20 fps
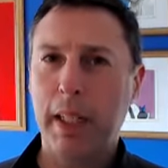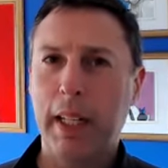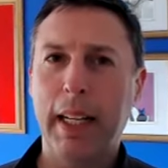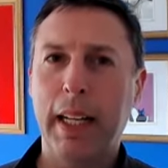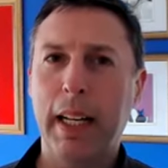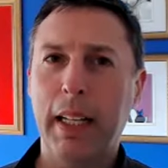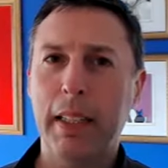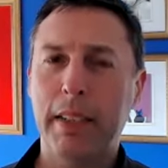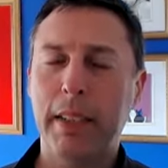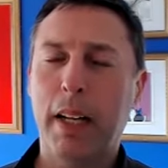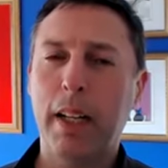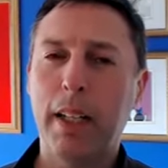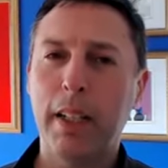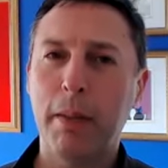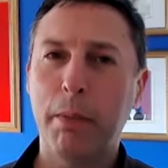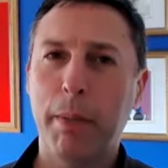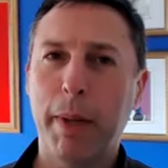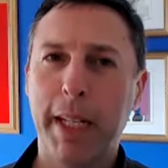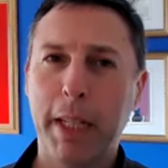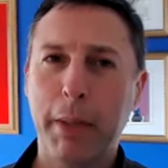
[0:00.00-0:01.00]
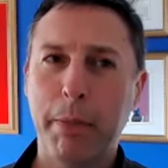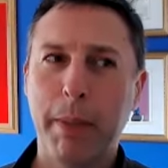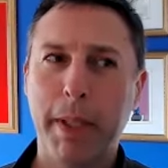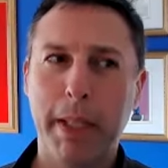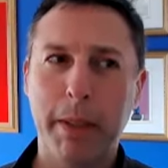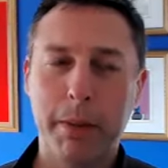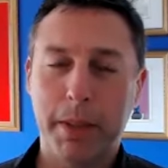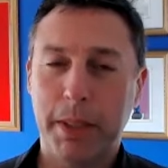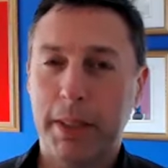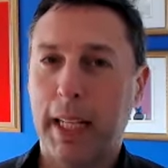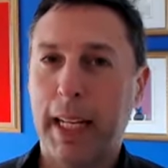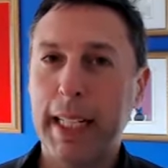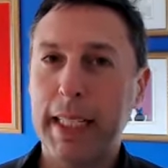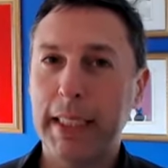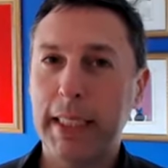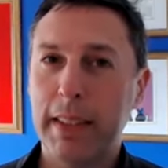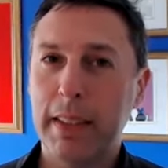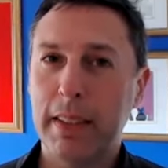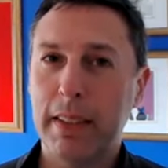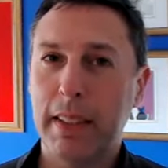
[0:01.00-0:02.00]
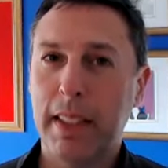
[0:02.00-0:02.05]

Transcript: a ton of money, but it was nice.